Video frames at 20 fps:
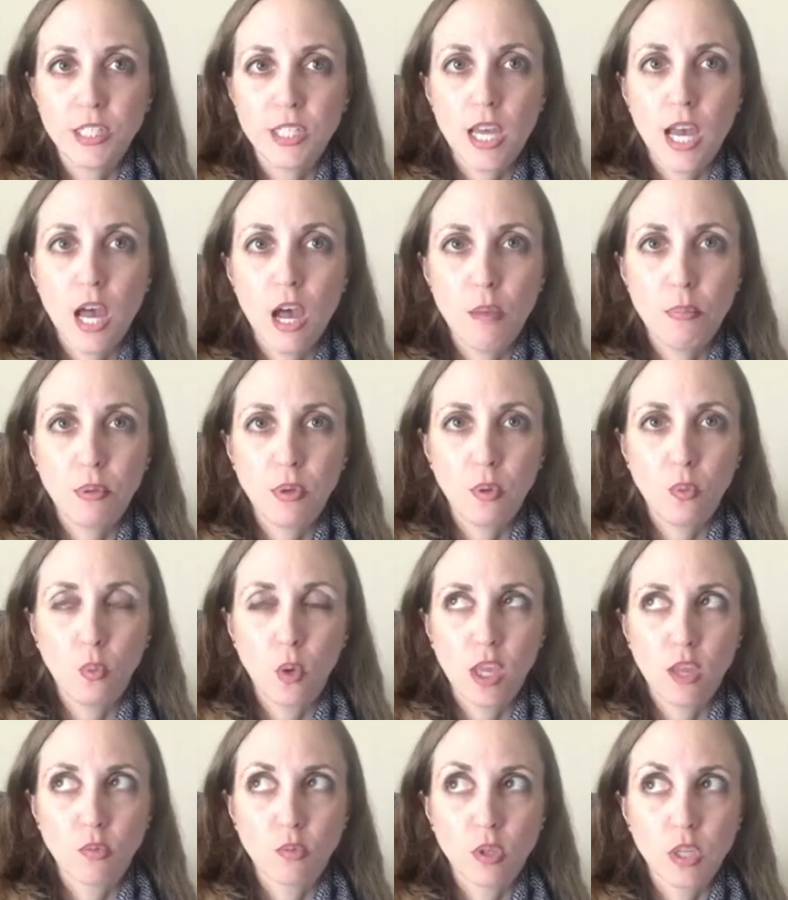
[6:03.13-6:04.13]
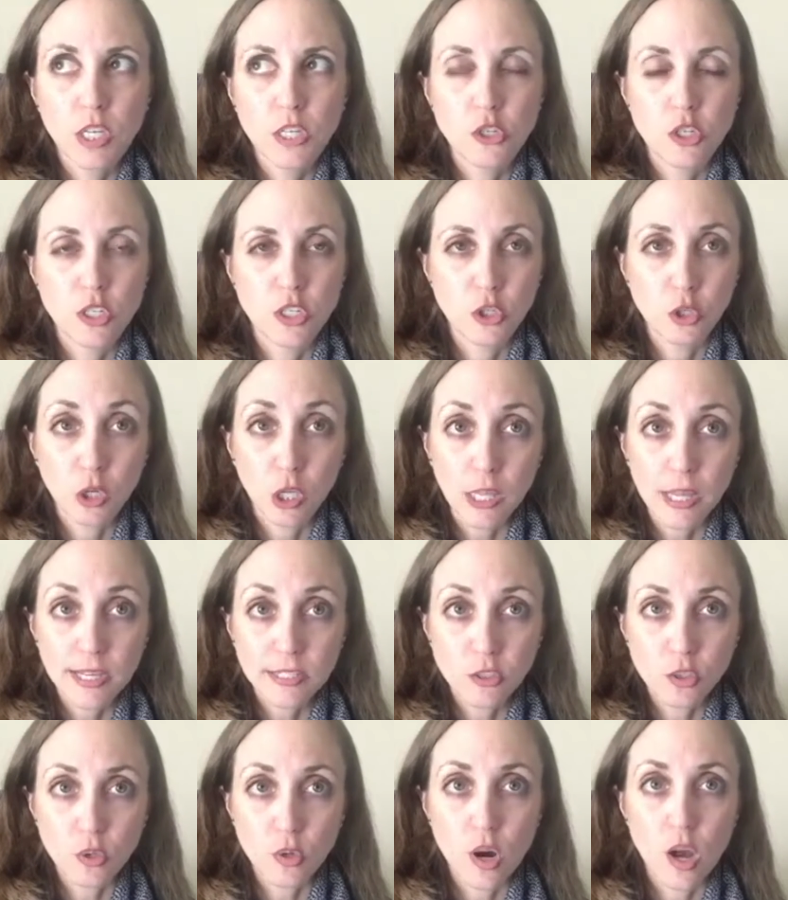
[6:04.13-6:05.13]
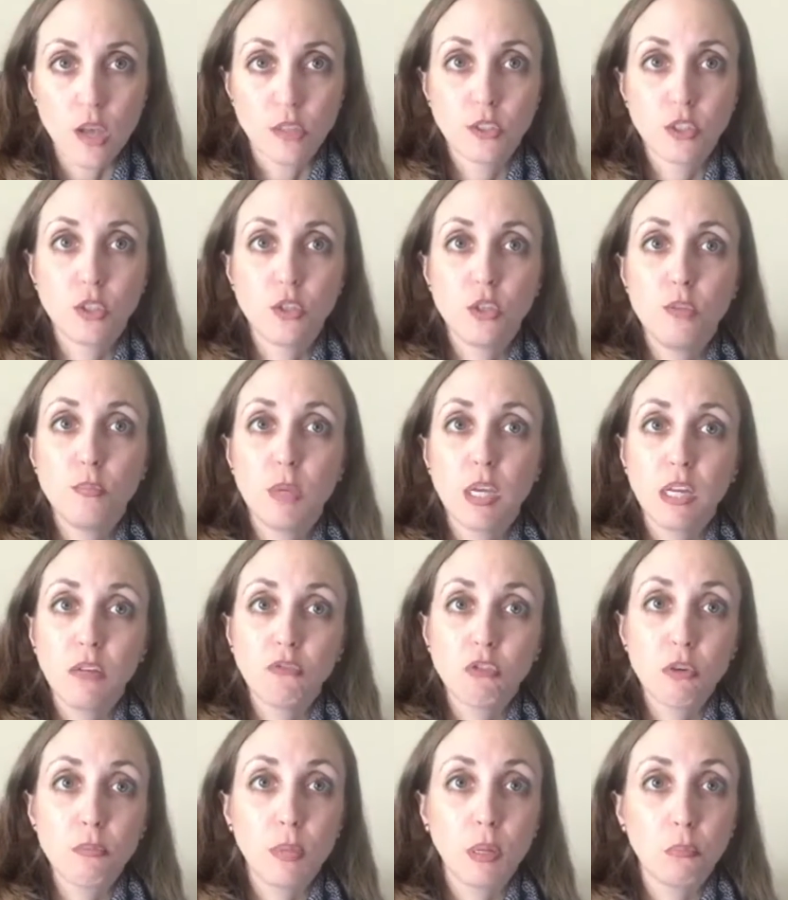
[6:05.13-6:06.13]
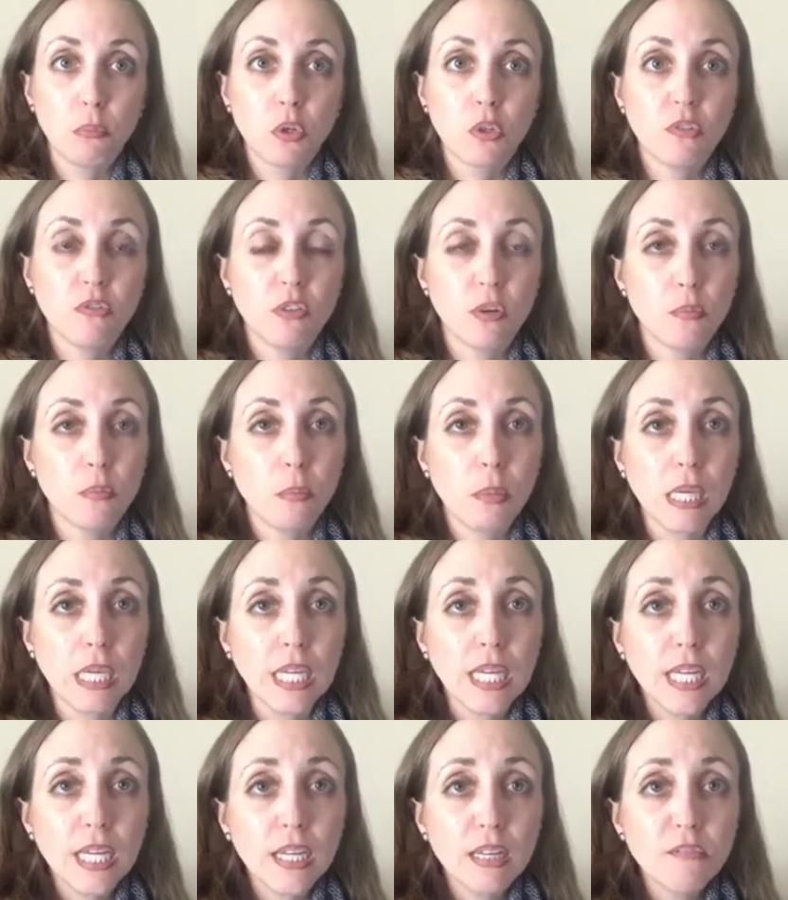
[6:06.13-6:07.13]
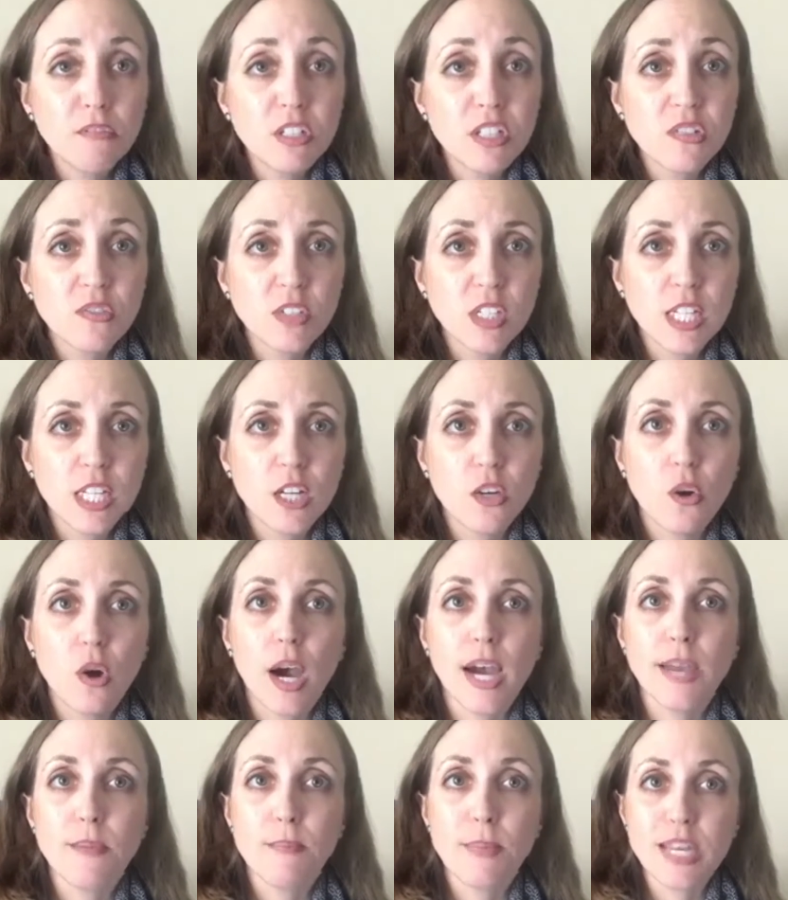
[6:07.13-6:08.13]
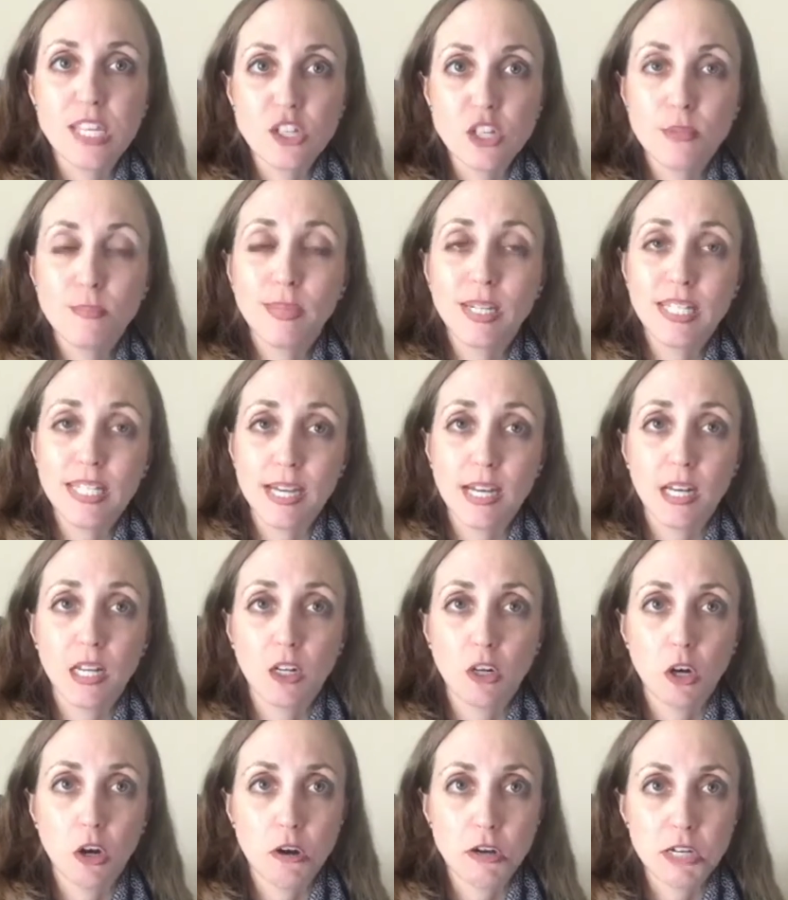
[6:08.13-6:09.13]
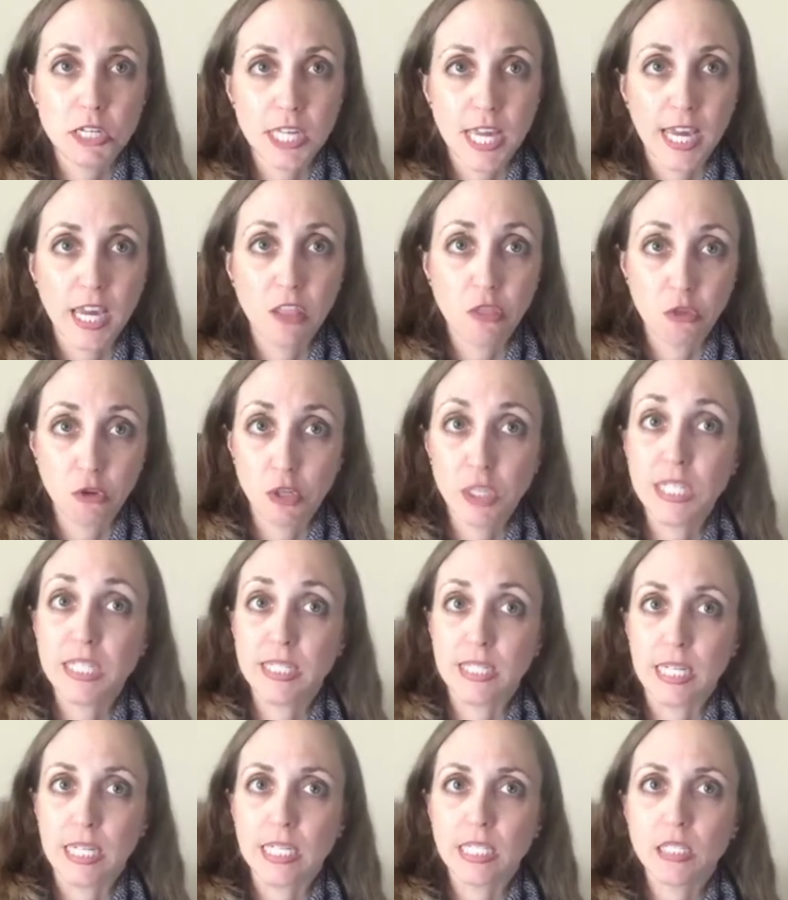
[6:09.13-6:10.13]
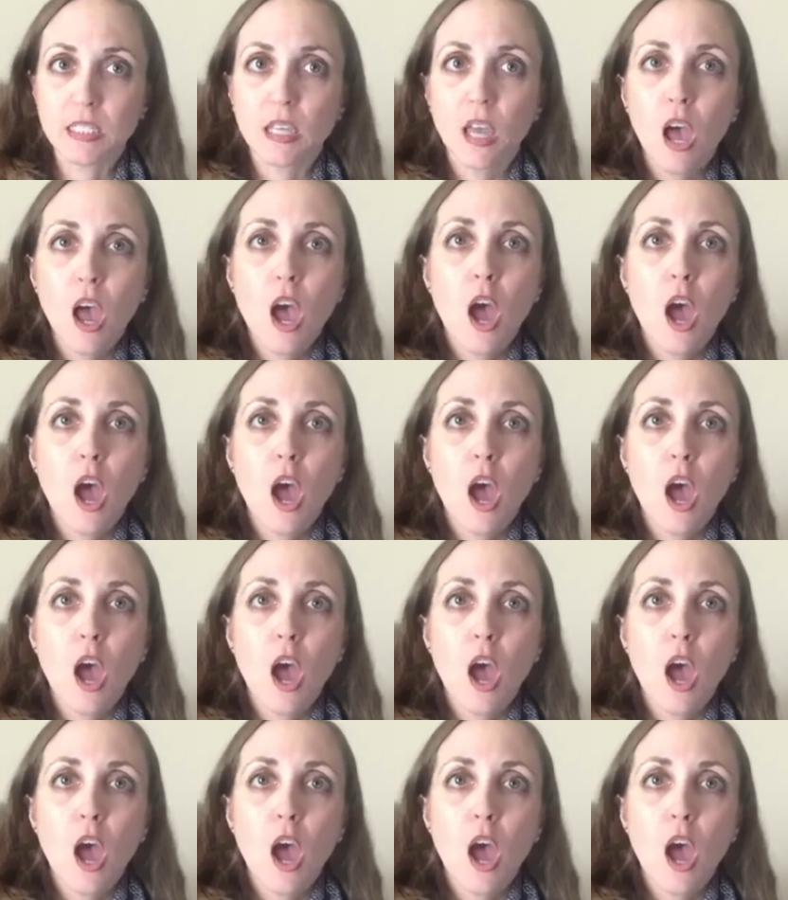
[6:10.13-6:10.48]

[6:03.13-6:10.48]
up in relation to cholesterol? So you may have remembered from the beginning of this video, I mentioned my dad had a heart attack at 36.